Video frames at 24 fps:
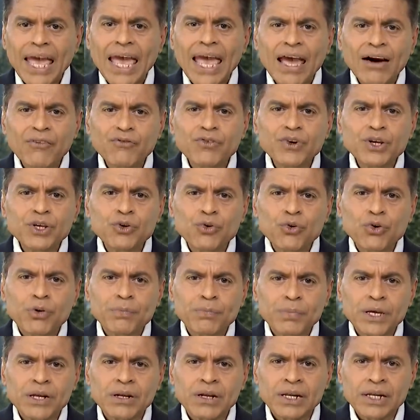Every
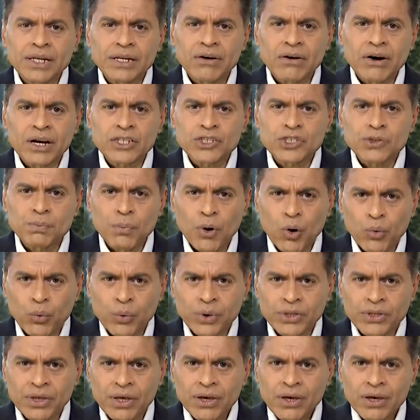European leader I spoke
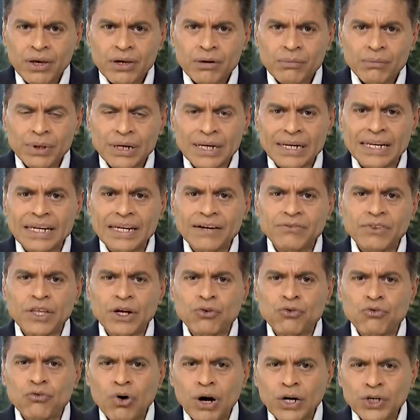with believed
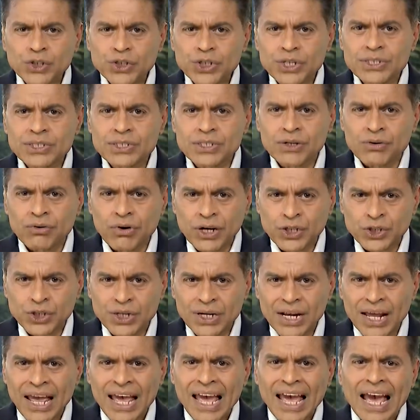that Russia's
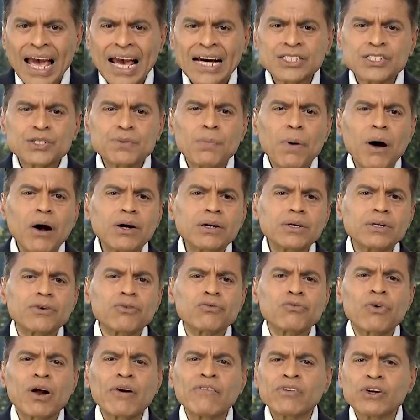aggression had sparked a
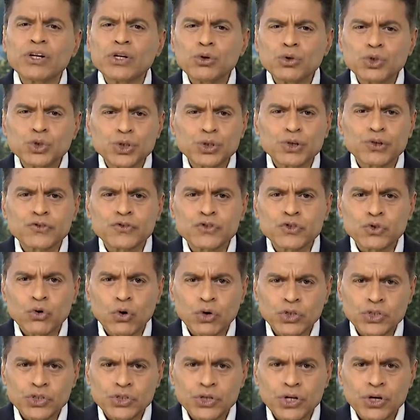revolution of
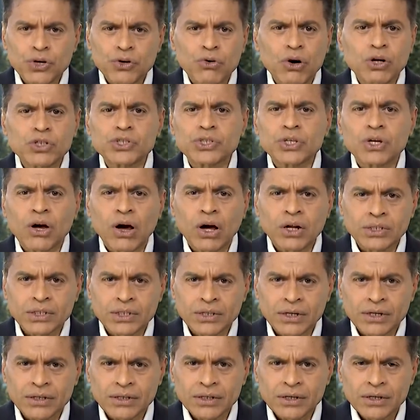sorts across the
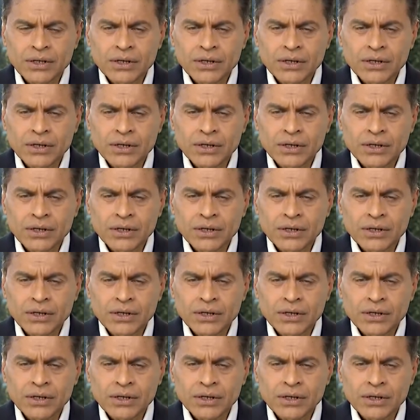continent.